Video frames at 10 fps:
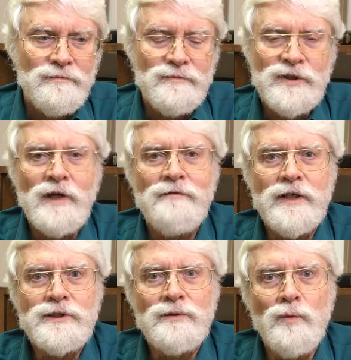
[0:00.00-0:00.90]

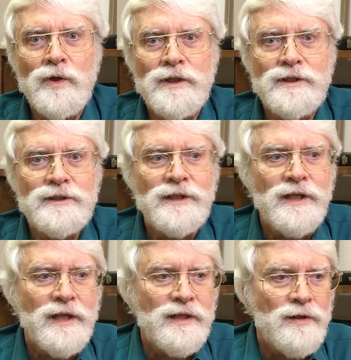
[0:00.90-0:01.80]
salvation was,
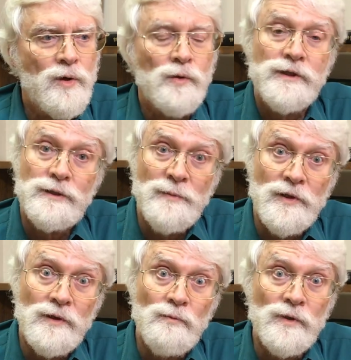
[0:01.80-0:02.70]
and that the Holy
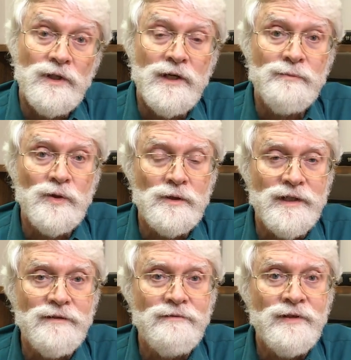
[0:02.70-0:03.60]
Spirit would come to
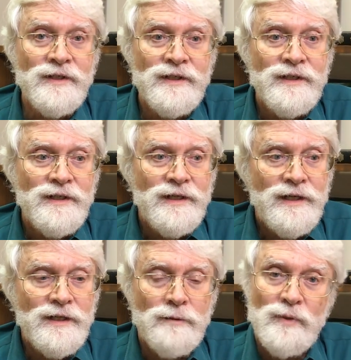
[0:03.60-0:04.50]
live
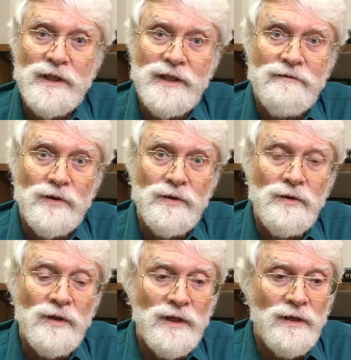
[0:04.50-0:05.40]
in a
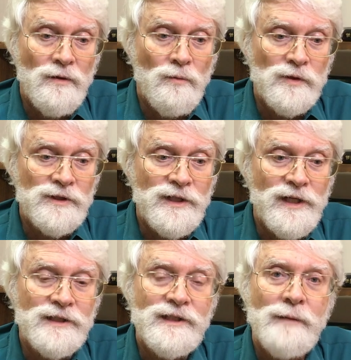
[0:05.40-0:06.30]
believer once he
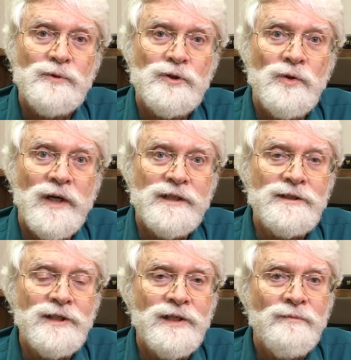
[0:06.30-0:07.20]
accepts
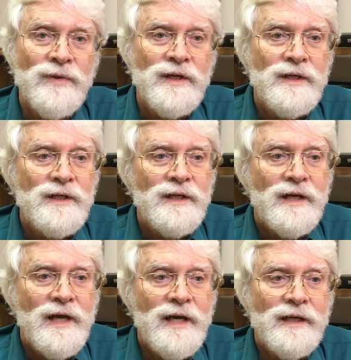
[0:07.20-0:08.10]
Christ.
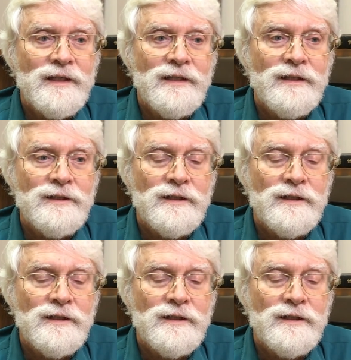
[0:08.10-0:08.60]
And